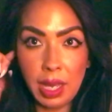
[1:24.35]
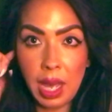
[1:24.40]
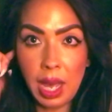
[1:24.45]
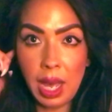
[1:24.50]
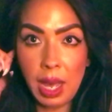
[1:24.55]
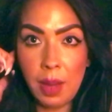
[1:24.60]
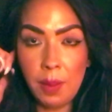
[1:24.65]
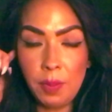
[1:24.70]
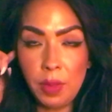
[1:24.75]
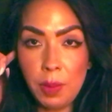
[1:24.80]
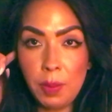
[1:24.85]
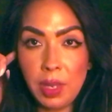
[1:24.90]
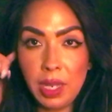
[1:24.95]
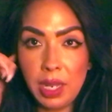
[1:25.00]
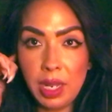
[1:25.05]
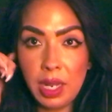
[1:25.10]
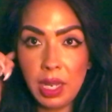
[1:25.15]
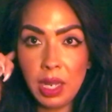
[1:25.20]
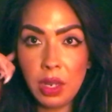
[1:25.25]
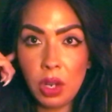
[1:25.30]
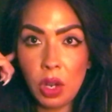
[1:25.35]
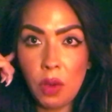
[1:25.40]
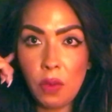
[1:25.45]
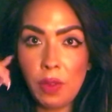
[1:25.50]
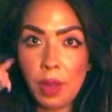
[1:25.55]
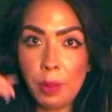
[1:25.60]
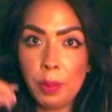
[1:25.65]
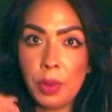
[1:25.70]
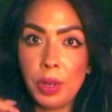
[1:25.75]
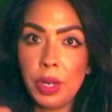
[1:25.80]
um, the beginning of
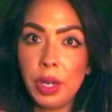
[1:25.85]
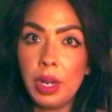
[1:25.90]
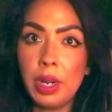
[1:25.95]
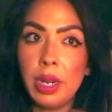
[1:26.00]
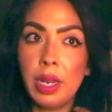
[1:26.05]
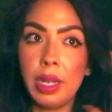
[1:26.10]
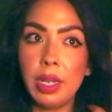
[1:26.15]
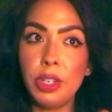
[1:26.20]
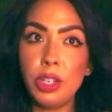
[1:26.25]
November,